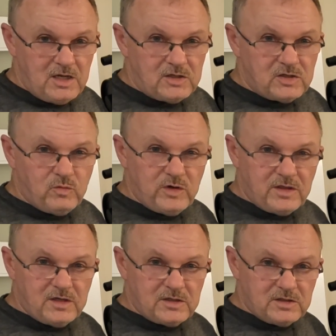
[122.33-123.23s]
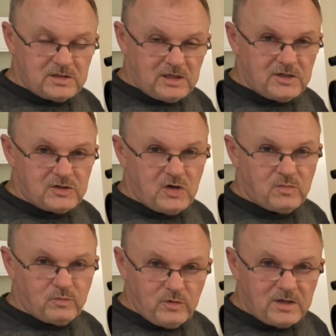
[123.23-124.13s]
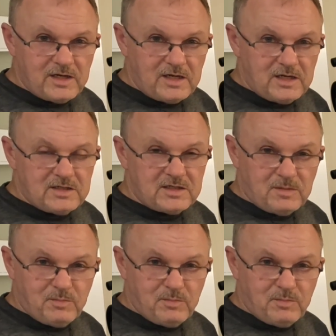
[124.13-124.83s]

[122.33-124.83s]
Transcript: So what this telescope really is